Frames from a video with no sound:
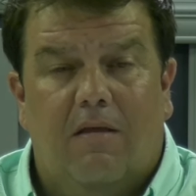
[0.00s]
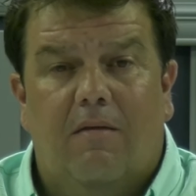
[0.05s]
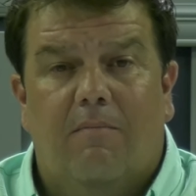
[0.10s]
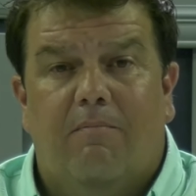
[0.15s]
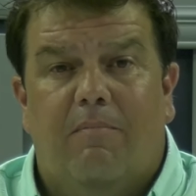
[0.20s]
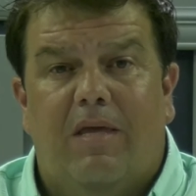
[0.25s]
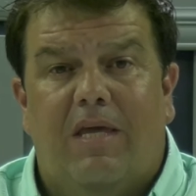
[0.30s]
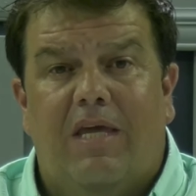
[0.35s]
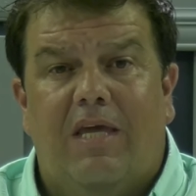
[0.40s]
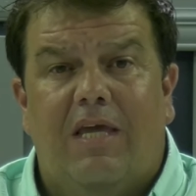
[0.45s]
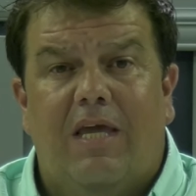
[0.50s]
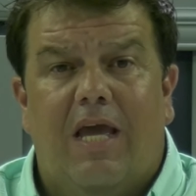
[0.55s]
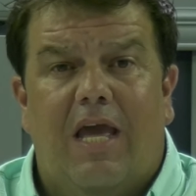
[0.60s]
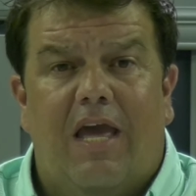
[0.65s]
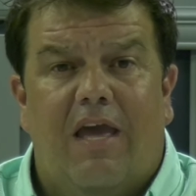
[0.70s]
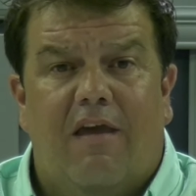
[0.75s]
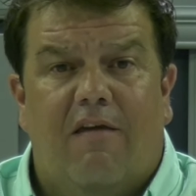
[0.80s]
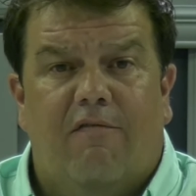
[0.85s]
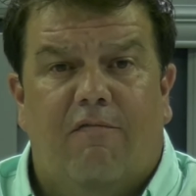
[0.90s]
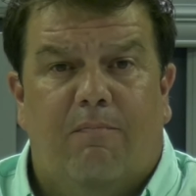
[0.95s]

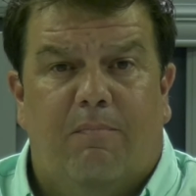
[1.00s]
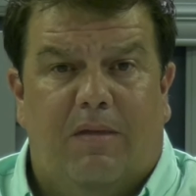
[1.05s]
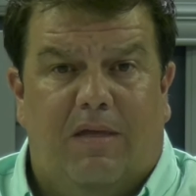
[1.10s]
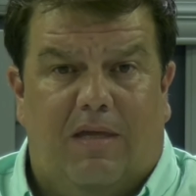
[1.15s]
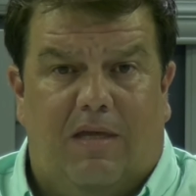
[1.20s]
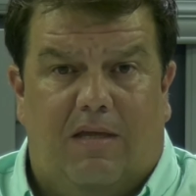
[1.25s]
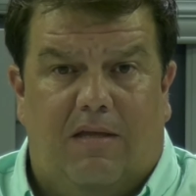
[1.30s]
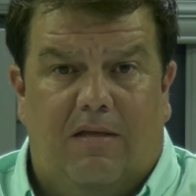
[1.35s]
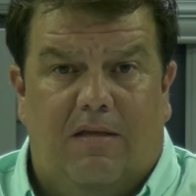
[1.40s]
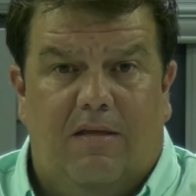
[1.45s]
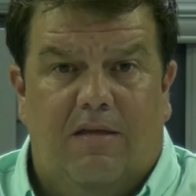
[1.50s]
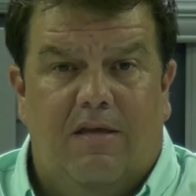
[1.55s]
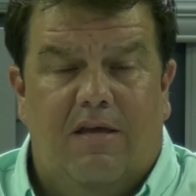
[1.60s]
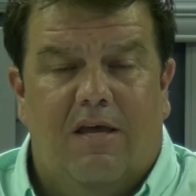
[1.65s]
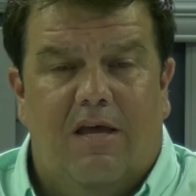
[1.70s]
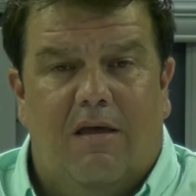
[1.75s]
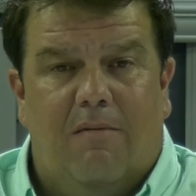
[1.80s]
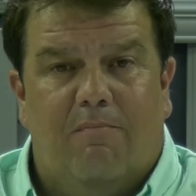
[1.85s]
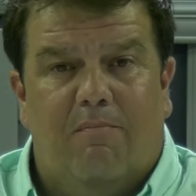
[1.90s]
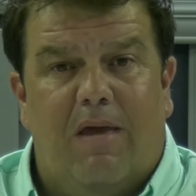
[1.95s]
BFP,
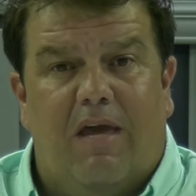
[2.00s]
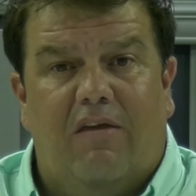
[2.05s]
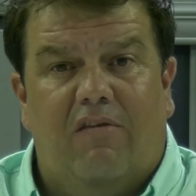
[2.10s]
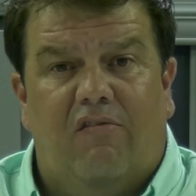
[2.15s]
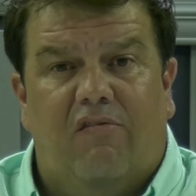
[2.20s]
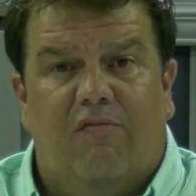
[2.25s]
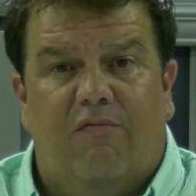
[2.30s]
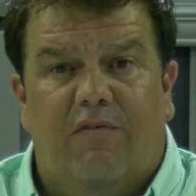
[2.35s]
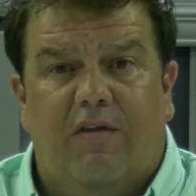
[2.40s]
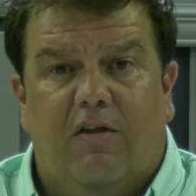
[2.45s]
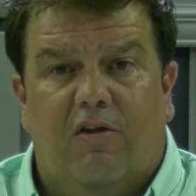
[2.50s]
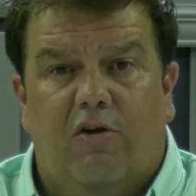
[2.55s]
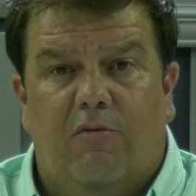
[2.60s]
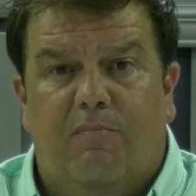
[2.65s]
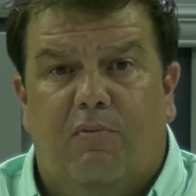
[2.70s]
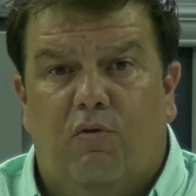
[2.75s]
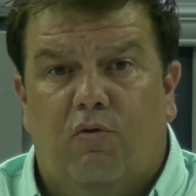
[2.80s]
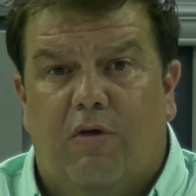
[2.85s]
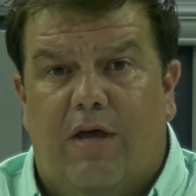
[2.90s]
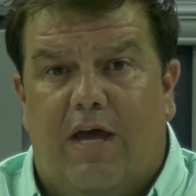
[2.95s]
base filler
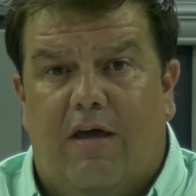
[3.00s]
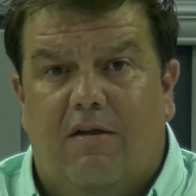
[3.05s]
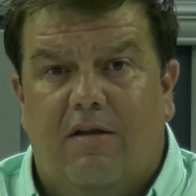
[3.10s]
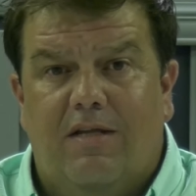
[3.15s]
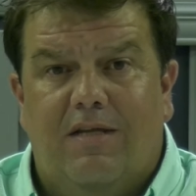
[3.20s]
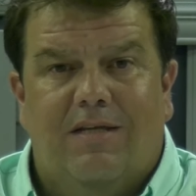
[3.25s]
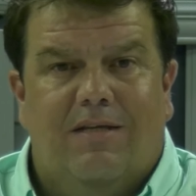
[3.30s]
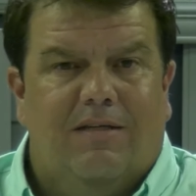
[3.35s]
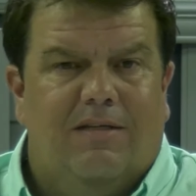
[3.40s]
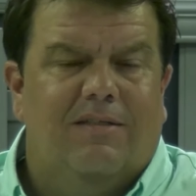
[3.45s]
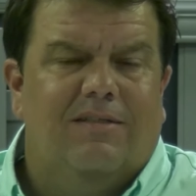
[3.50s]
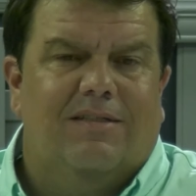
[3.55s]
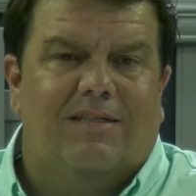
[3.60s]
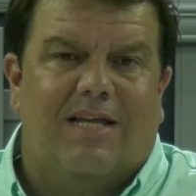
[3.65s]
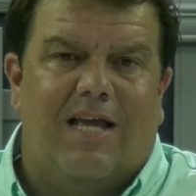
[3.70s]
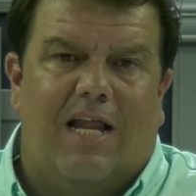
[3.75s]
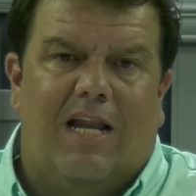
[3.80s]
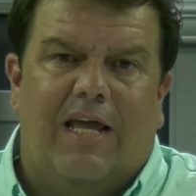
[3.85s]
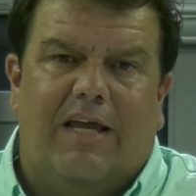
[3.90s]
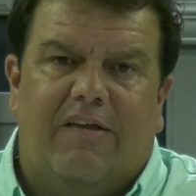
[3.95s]
pullout. It's
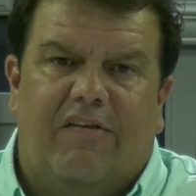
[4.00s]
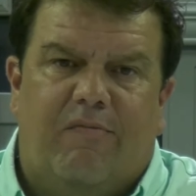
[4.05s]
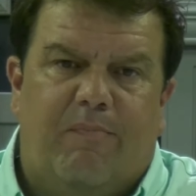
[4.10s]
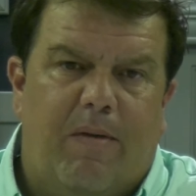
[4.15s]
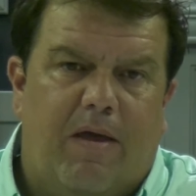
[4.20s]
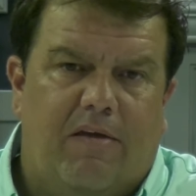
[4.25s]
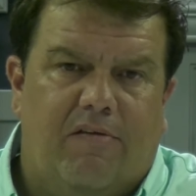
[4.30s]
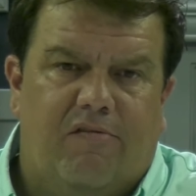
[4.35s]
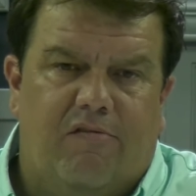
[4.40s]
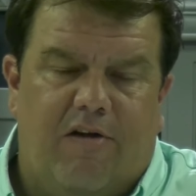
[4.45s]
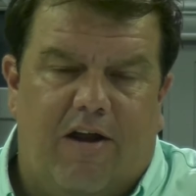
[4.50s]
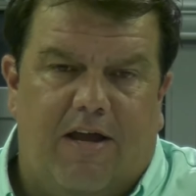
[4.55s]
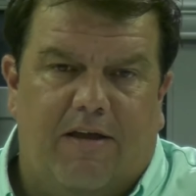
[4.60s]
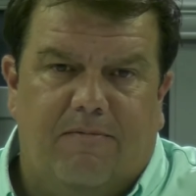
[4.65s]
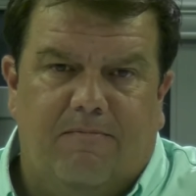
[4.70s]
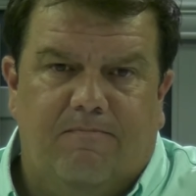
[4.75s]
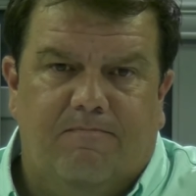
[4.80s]
kind of like a spice rack.